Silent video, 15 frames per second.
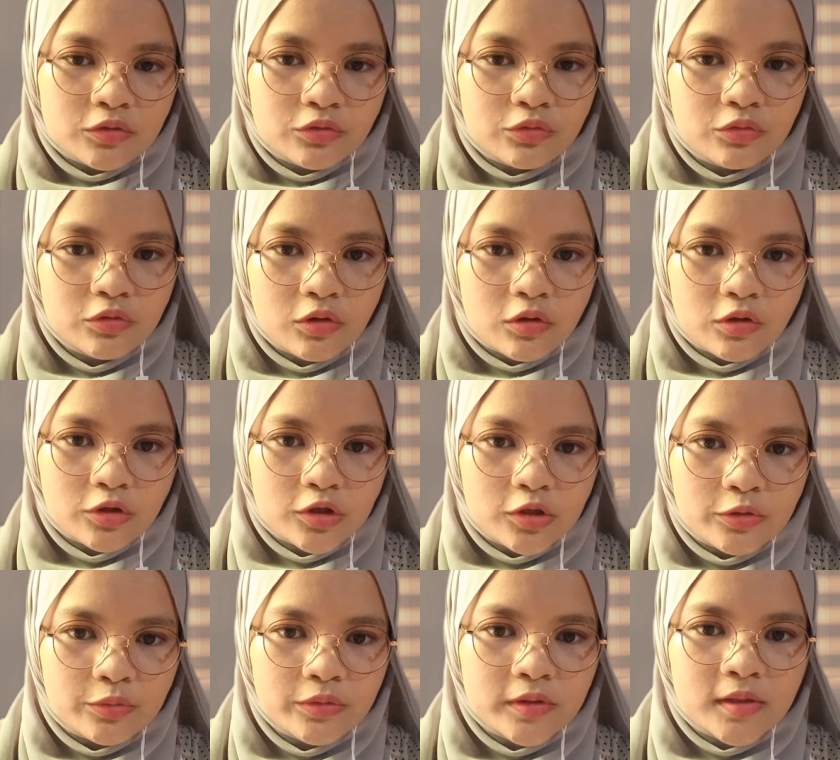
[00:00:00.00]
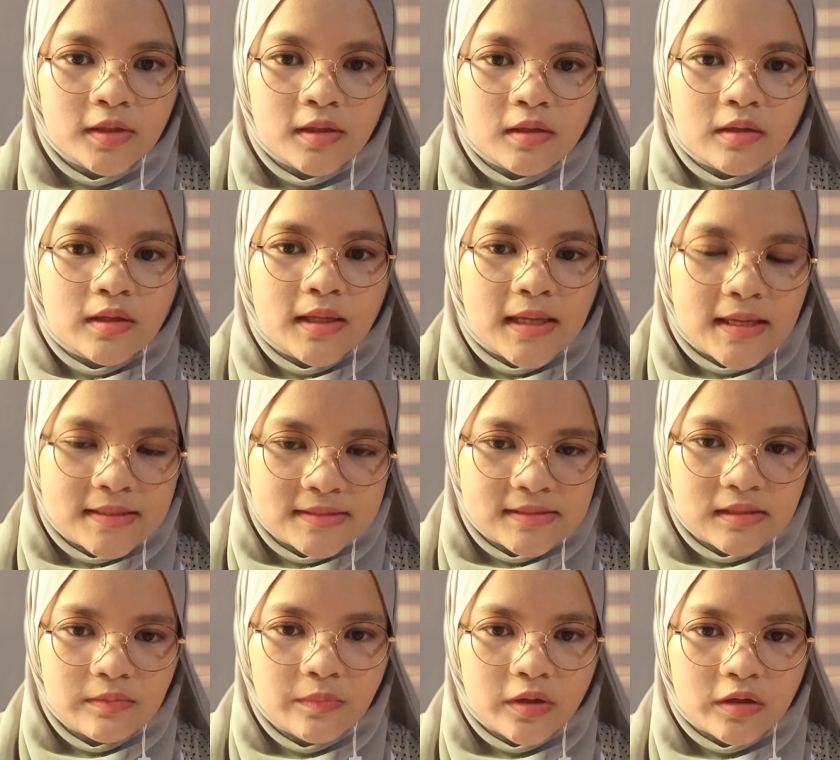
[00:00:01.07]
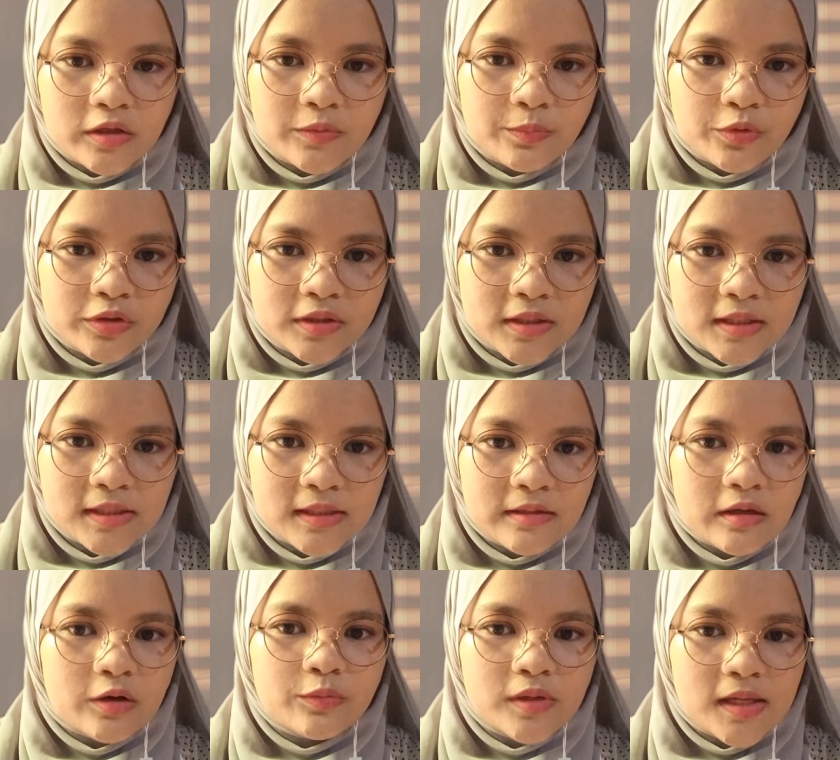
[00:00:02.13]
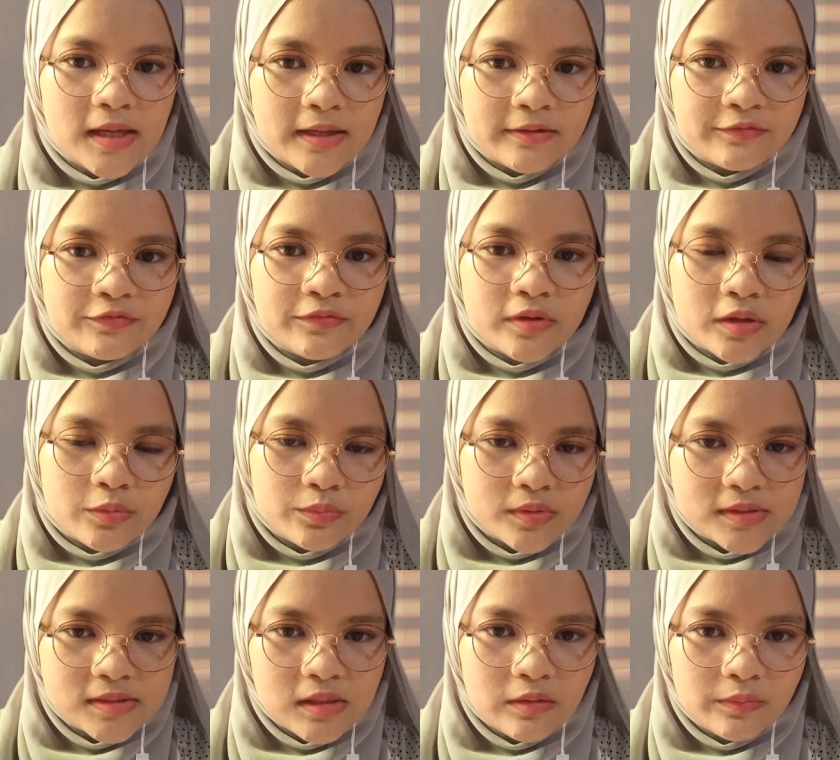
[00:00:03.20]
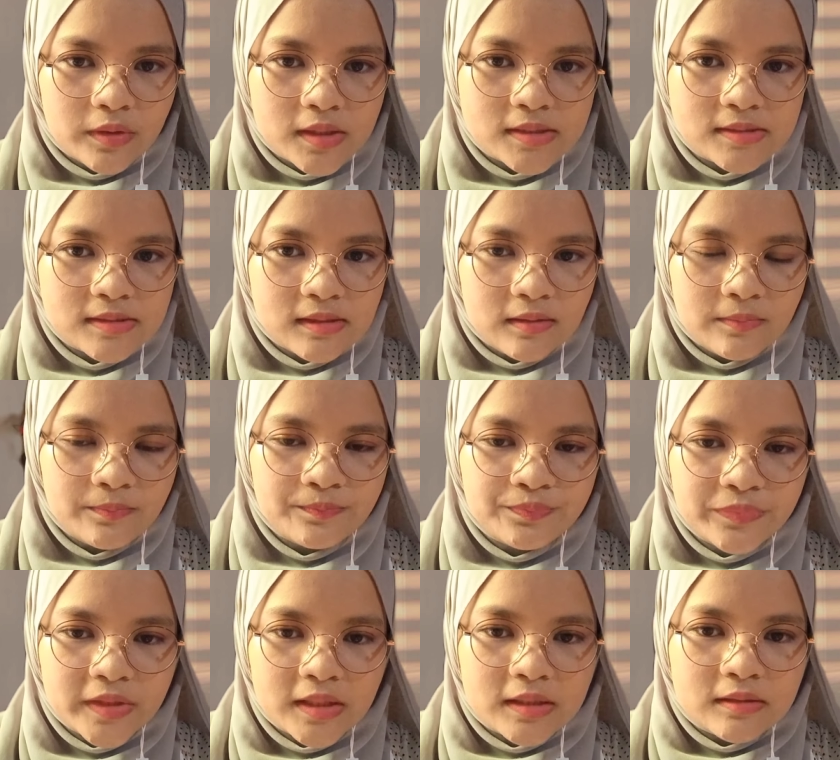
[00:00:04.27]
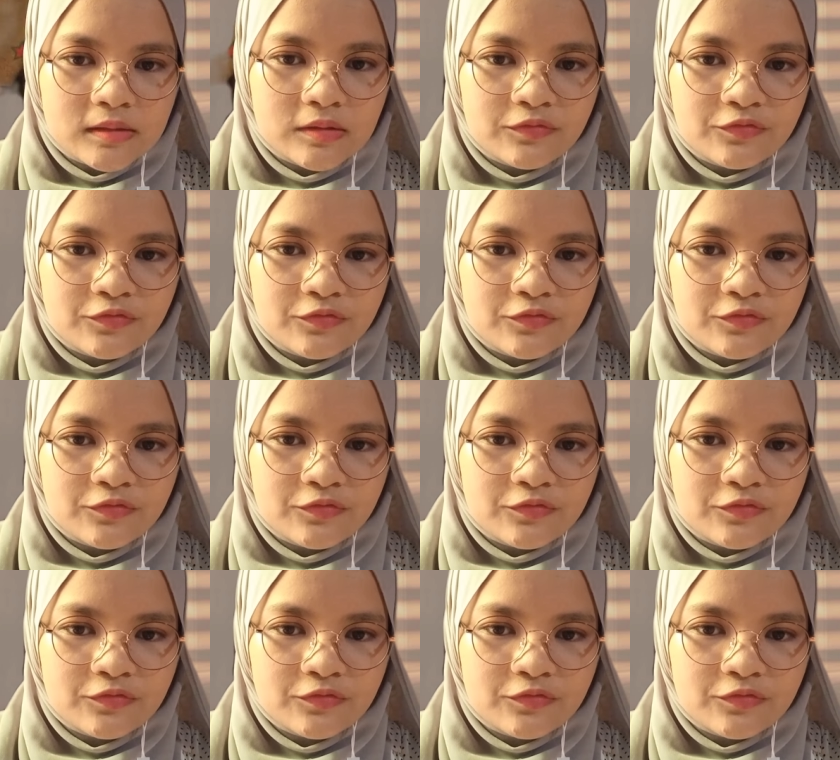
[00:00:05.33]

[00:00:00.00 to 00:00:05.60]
To conclude, enzymes are important in our life. Without enzymes, the